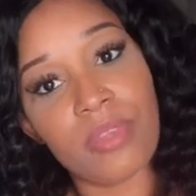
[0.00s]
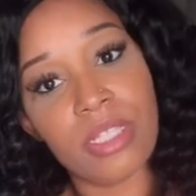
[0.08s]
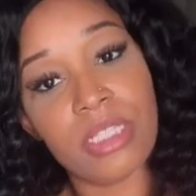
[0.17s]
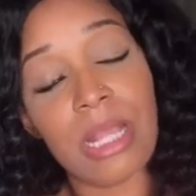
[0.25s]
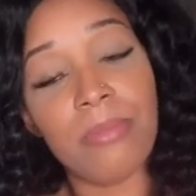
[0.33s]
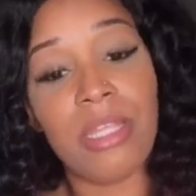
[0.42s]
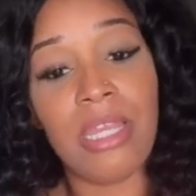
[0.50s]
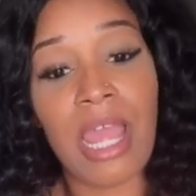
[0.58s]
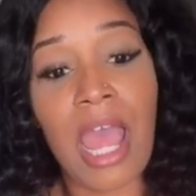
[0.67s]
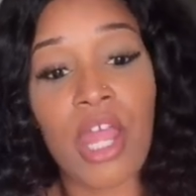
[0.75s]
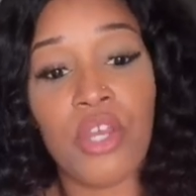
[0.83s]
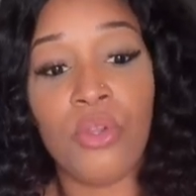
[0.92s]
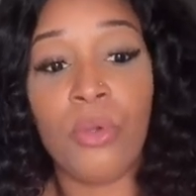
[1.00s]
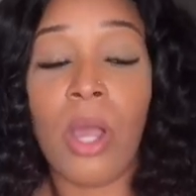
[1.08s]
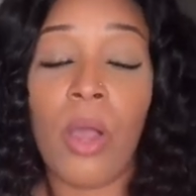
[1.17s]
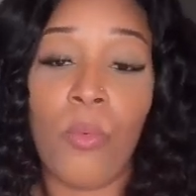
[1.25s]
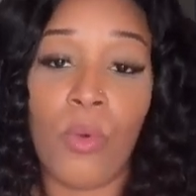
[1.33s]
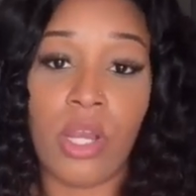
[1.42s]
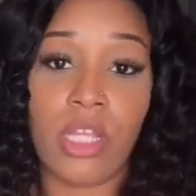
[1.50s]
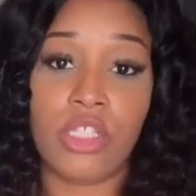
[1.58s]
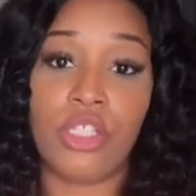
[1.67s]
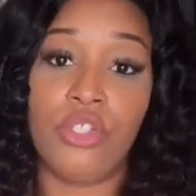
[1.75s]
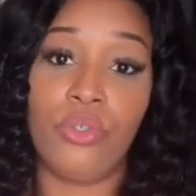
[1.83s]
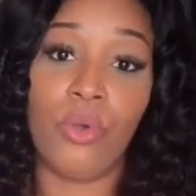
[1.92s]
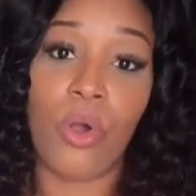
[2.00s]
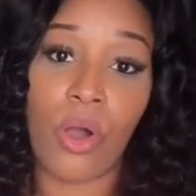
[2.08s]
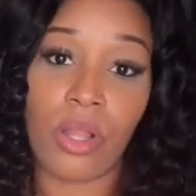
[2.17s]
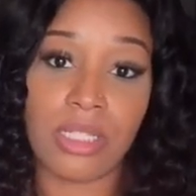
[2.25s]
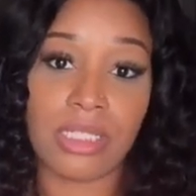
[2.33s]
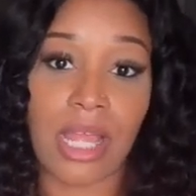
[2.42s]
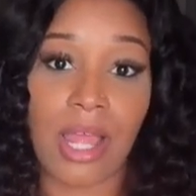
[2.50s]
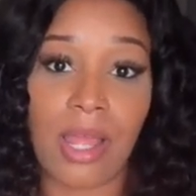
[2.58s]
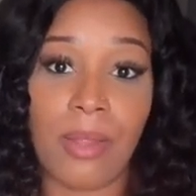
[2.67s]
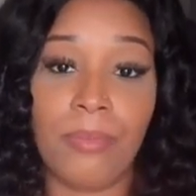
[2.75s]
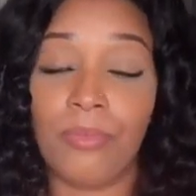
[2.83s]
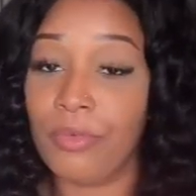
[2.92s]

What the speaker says: something that I knew I wanted to do all the time.